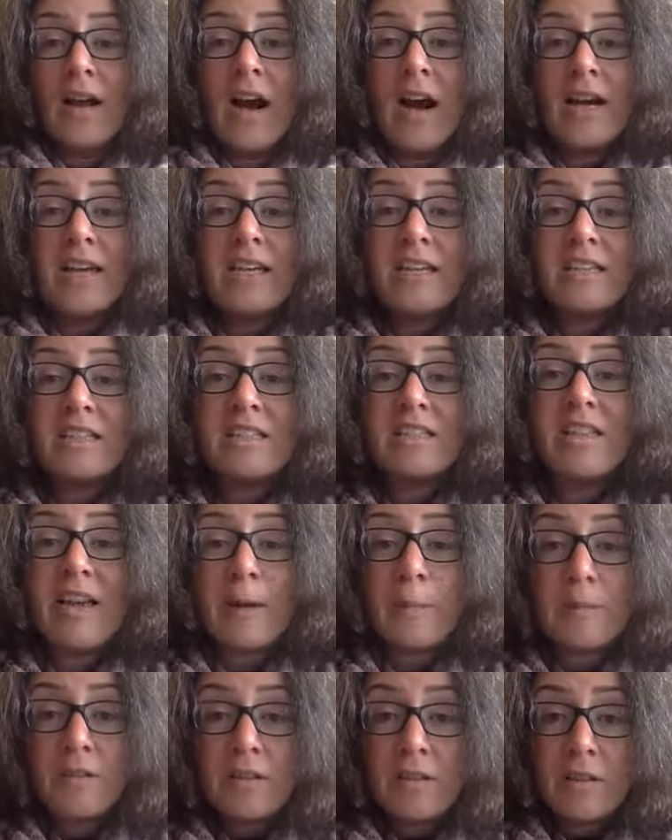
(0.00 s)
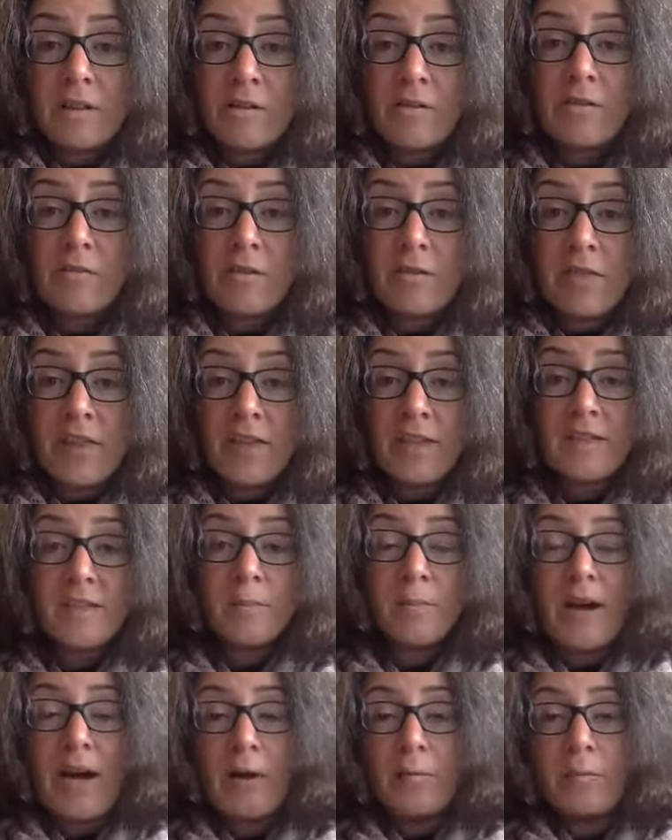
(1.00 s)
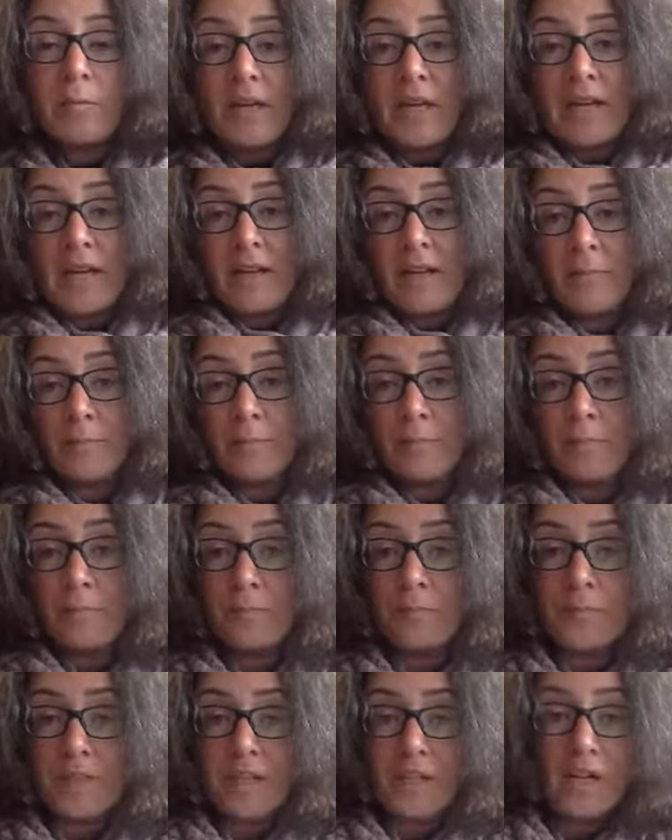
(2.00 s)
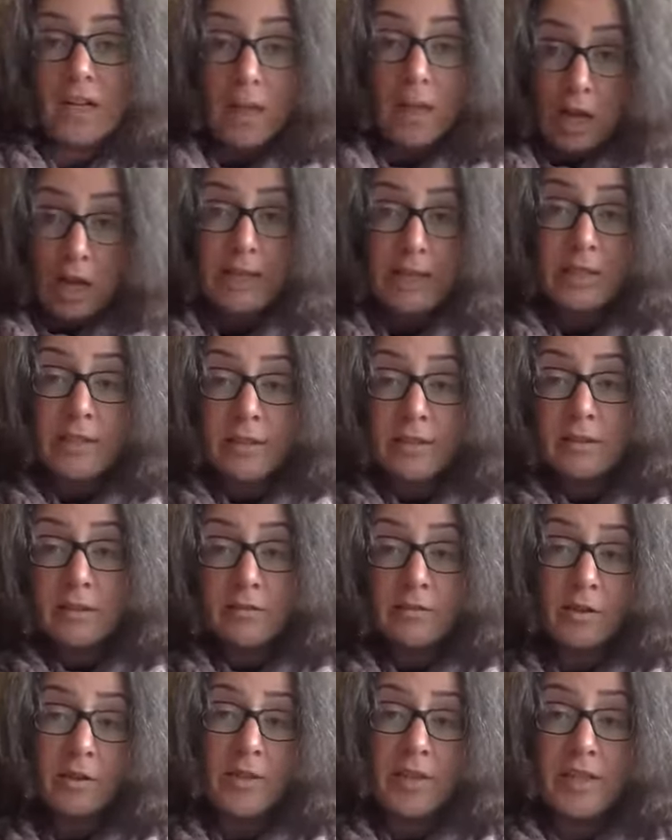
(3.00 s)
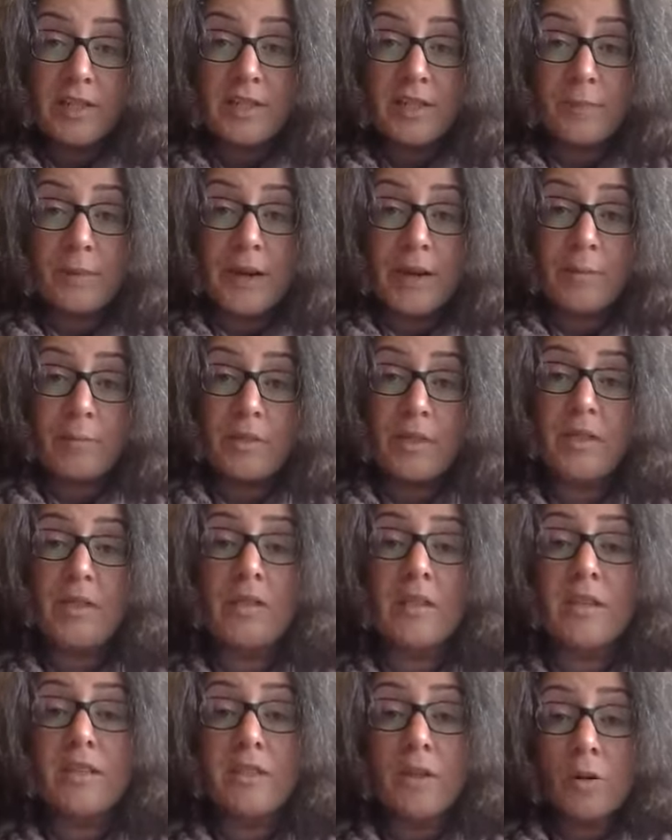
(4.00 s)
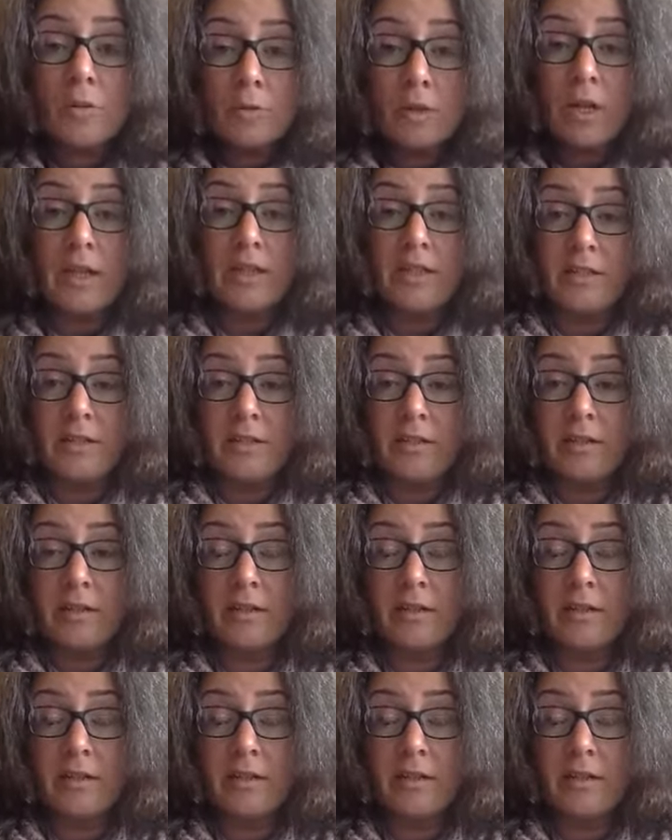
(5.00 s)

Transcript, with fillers: I accept that there are things about me that I like, and there are things about me that I don't like.